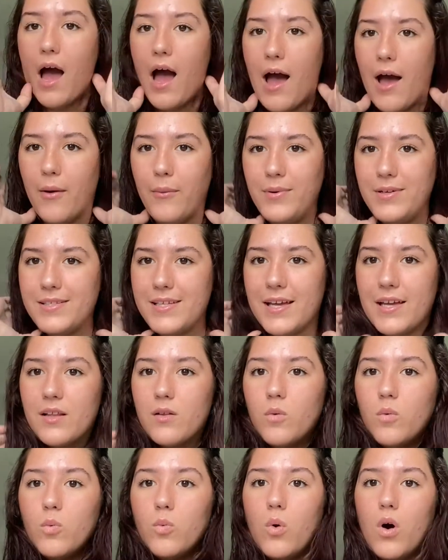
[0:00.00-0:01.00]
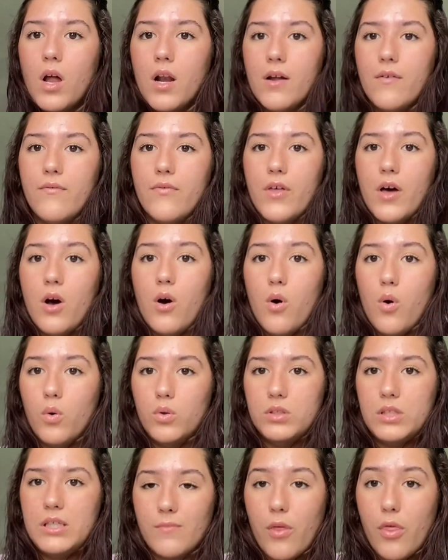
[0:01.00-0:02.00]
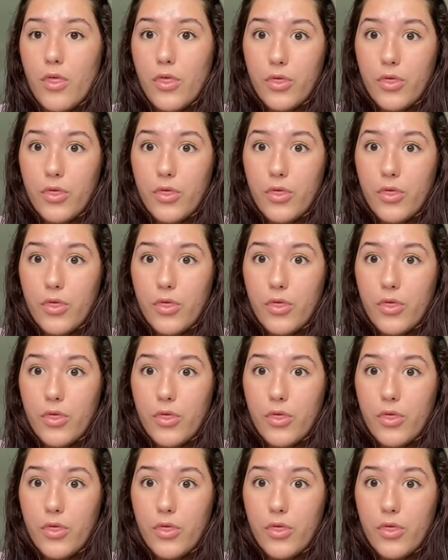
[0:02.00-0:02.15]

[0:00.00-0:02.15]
I was like one of the only